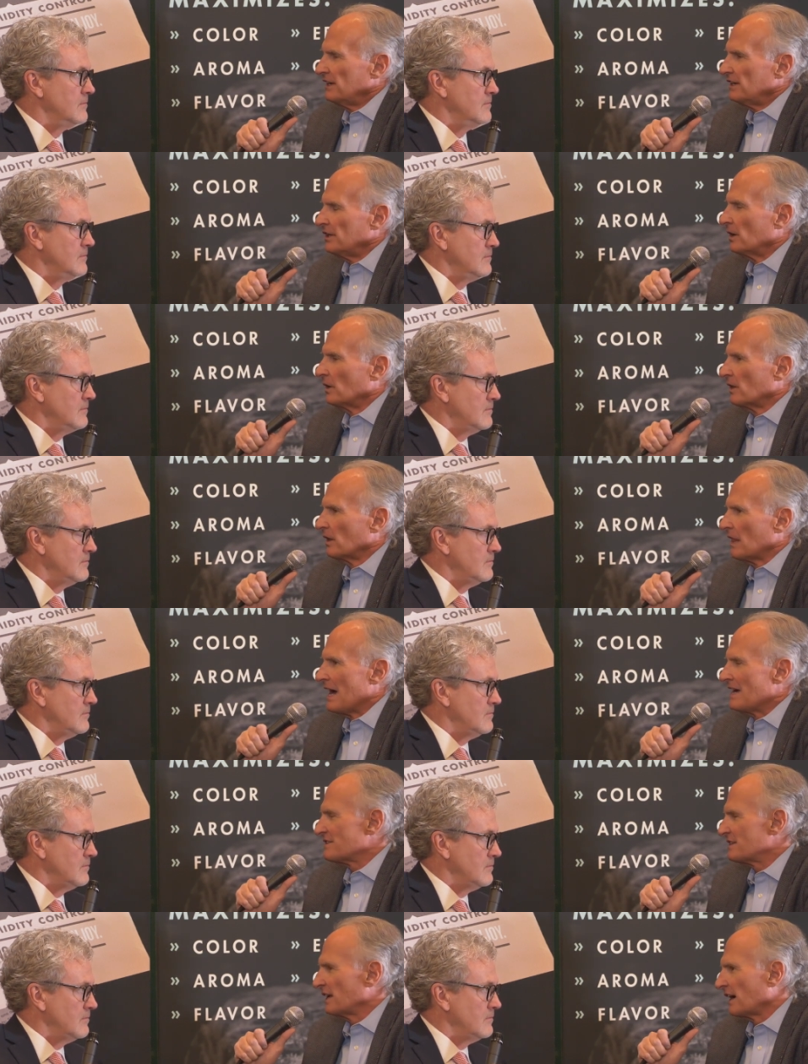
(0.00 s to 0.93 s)
Speaker 1: You know, the
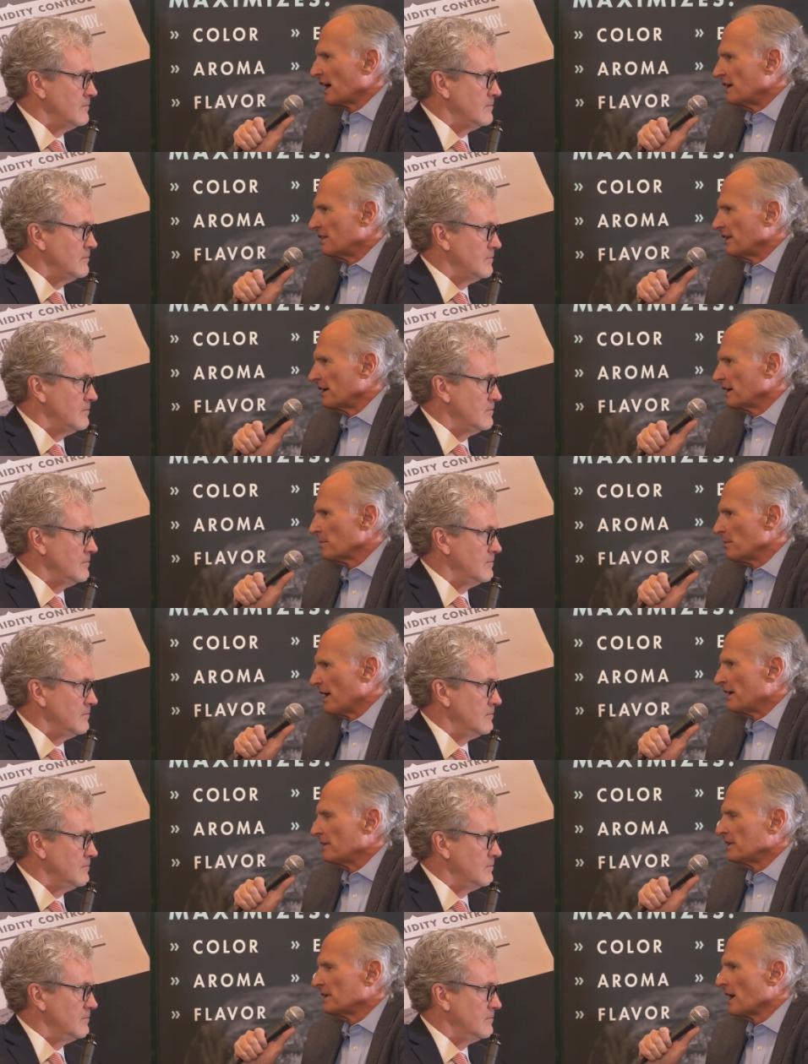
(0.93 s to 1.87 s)
last thing I think
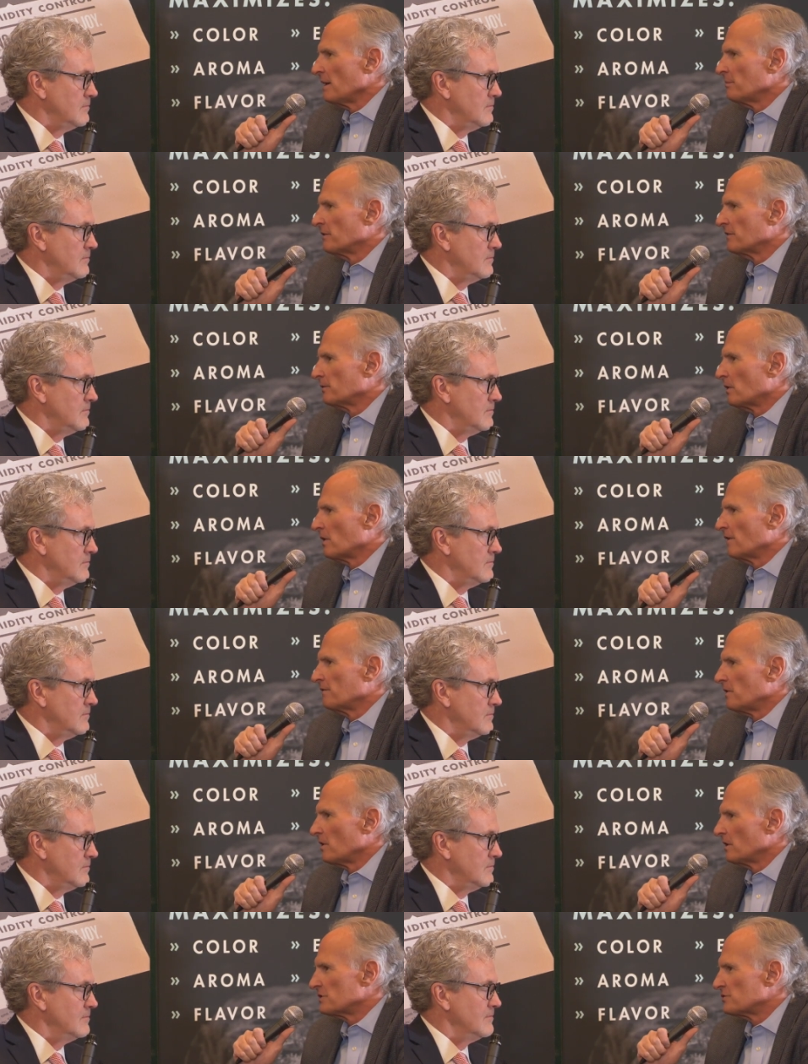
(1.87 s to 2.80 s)
about every night before I
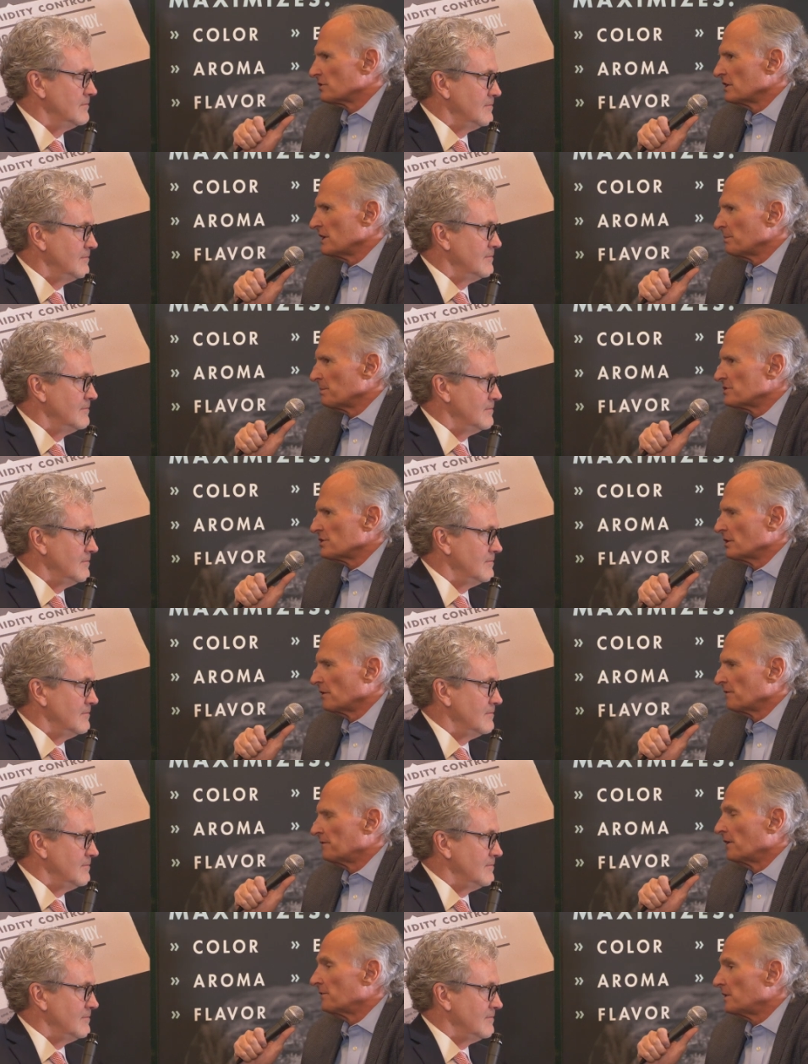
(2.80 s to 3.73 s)
fall asleep is, you know,
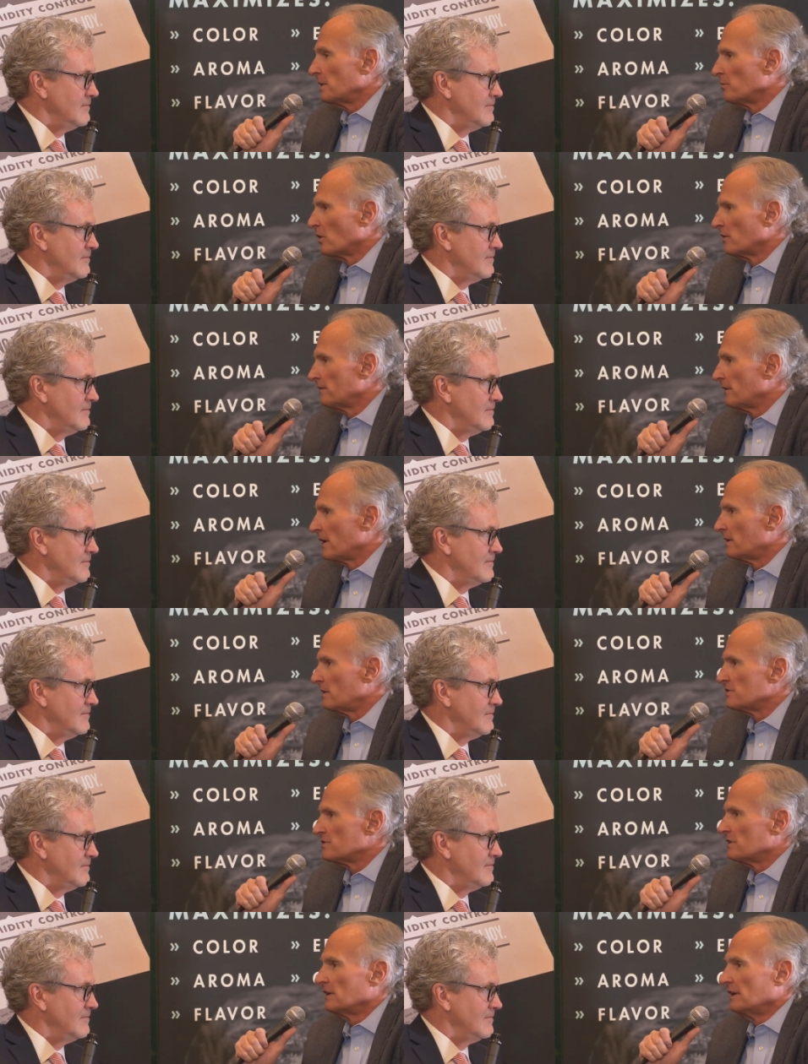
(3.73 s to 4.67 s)
fifty more
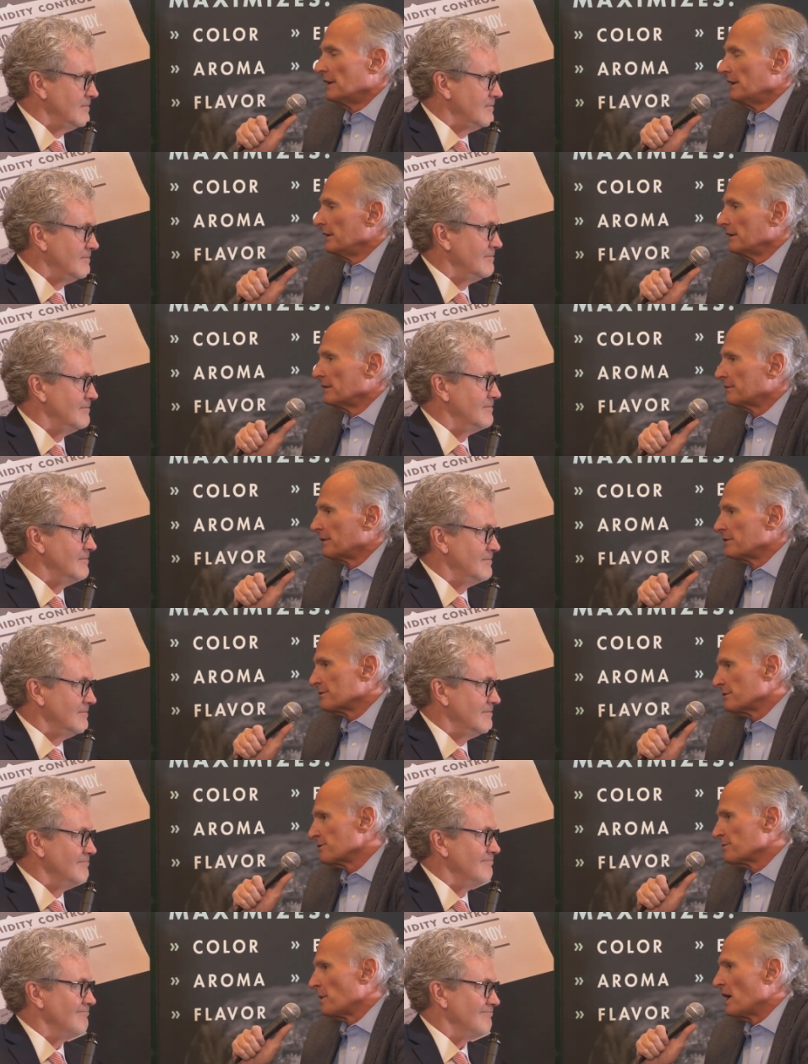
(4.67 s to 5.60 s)
veterans and first
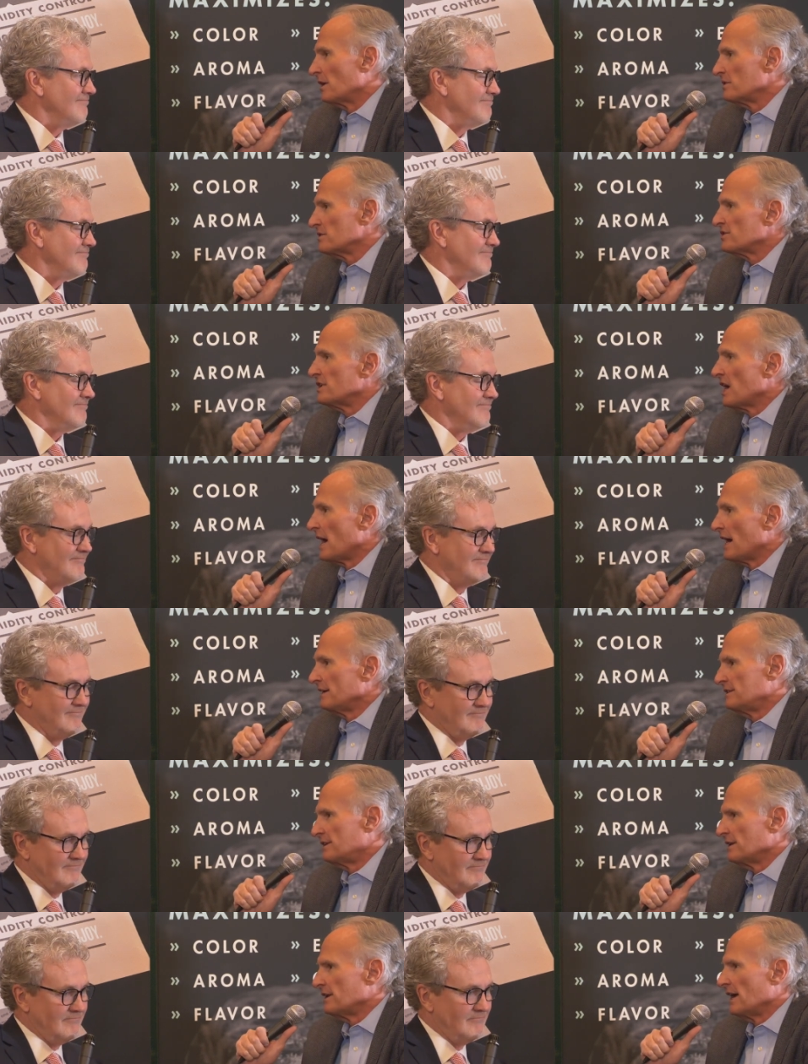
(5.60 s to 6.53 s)
responders
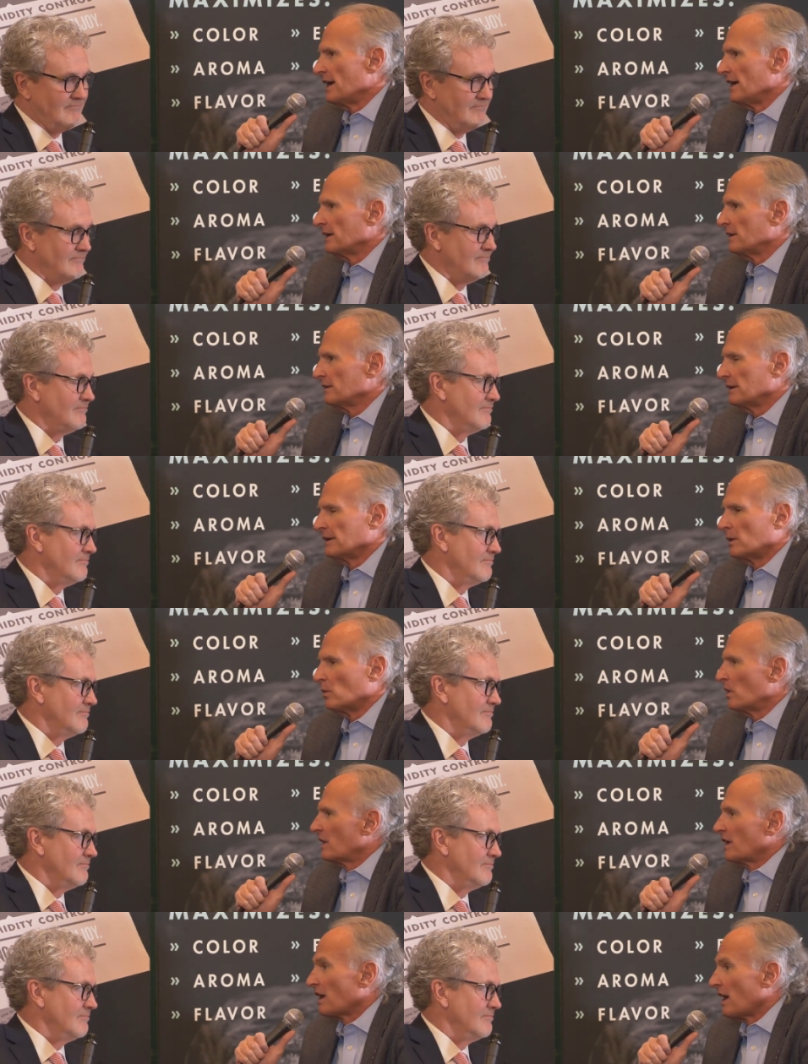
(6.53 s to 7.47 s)
died today. And, you know,
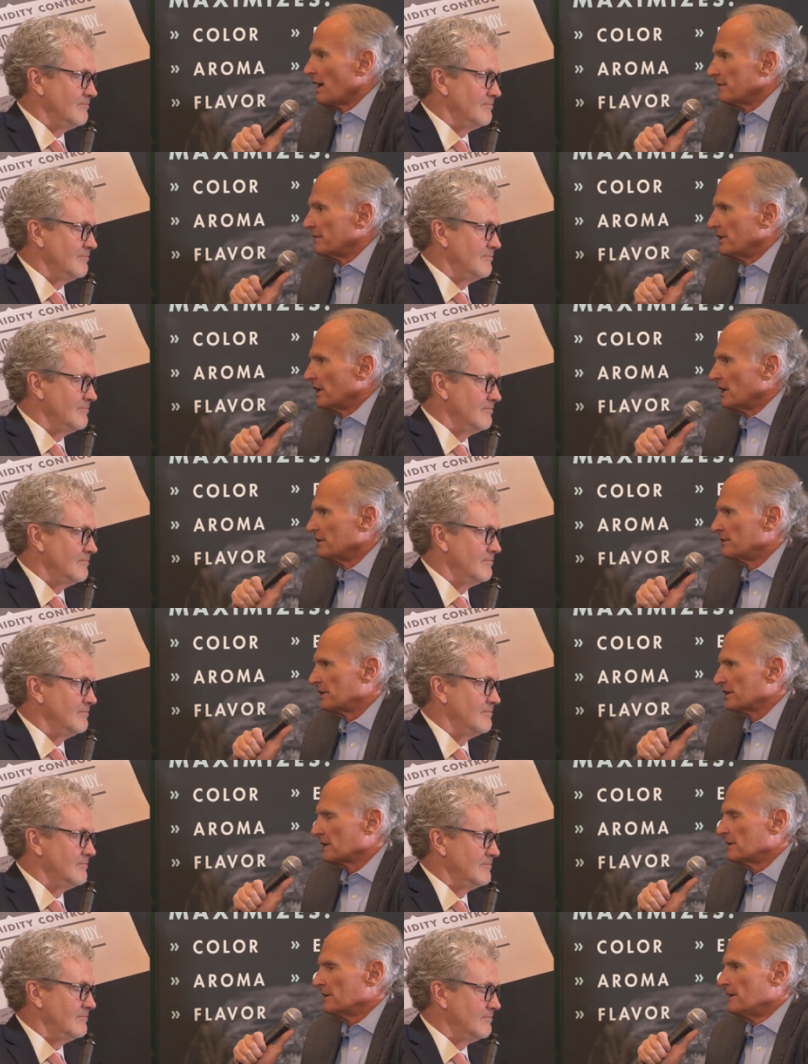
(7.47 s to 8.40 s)
what could I have done
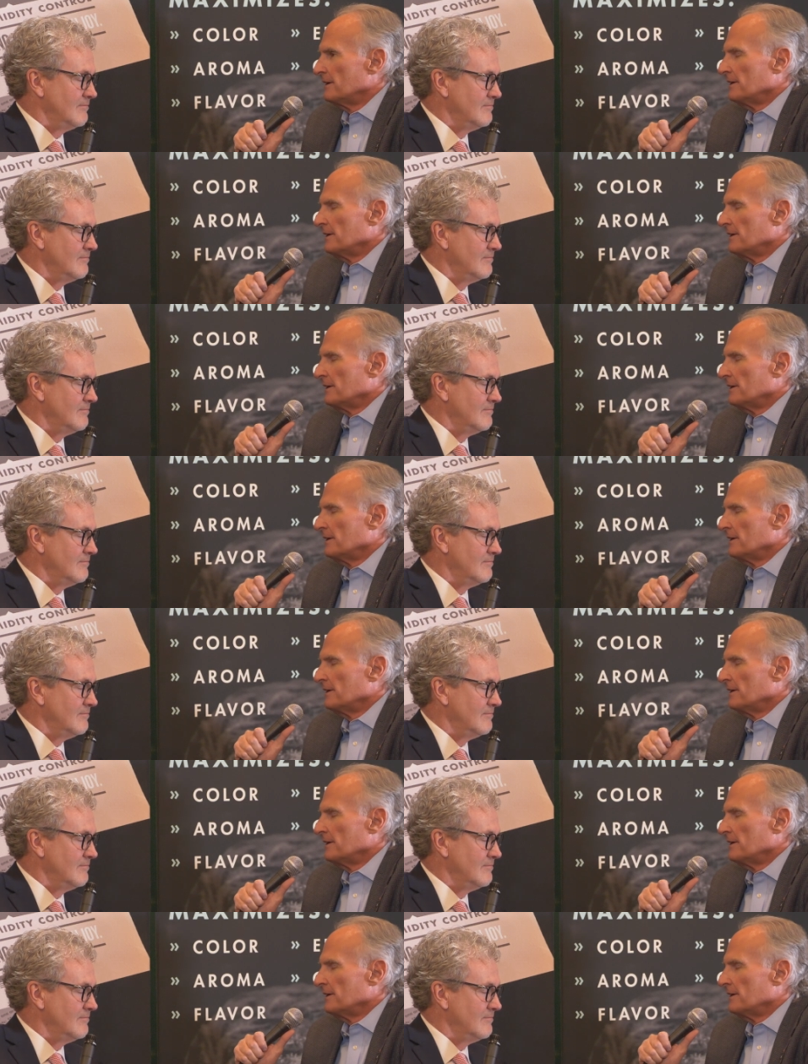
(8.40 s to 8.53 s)
to,